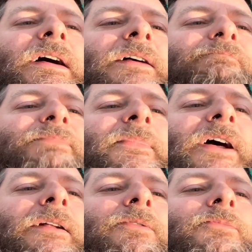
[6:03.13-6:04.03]

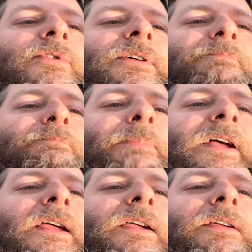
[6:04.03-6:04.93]
I don't want to
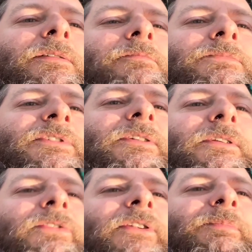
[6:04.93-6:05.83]
pay
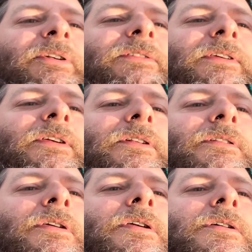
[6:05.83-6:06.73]
to sleep in a tent.
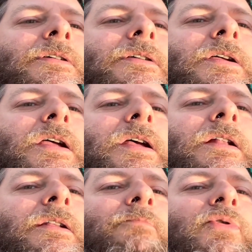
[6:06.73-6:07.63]

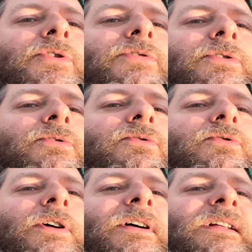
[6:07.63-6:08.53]
And number
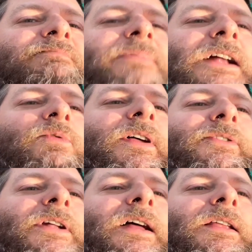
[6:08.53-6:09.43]
two, I'd
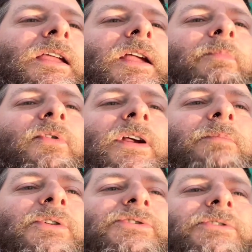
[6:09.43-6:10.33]
rather not camp around
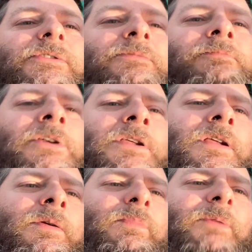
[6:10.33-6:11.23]
a bunch of
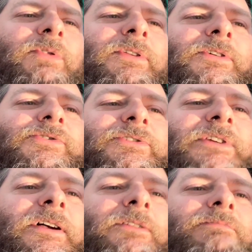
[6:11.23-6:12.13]
people that are
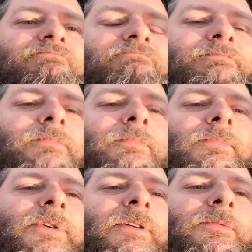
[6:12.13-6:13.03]
just out,
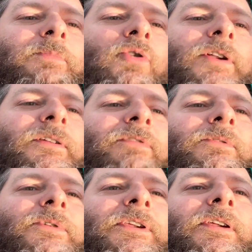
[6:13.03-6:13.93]
you know, partying for
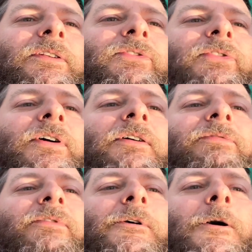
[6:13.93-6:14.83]
the weekend and stuff.